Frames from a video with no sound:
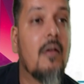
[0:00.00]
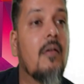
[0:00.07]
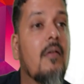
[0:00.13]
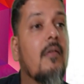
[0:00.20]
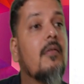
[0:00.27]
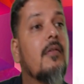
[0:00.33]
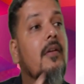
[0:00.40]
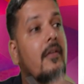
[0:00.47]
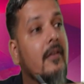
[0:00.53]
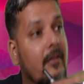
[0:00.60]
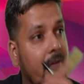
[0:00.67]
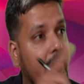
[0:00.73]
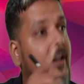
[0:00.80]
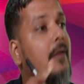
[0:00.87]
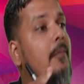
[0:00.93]
This is
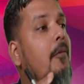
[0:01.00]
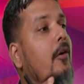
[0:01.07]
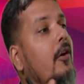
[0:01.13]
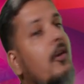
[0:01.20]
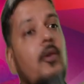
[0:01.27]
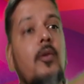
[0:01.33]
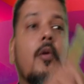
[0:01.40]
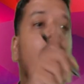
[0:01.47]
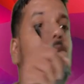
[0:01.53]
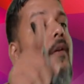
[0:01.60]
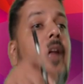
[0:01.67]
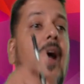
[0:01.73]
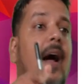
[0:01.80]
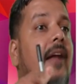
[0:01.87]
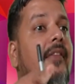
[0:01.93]
very important. You know
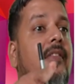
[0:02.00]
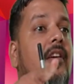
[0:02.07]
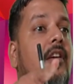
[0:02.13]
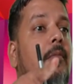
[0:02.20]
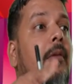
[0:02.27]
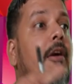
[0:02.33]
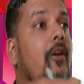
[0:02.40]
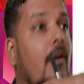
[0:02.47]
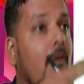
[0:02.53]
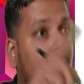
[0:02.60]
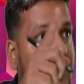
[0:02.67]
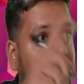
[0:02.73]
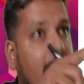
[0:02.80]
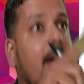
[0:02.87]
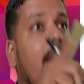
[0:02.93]
the answer, but you have to
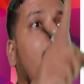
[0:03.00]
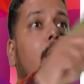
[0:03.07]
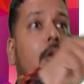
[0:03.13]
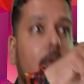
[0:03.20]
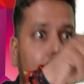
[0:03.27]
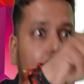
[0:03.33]
figure out who is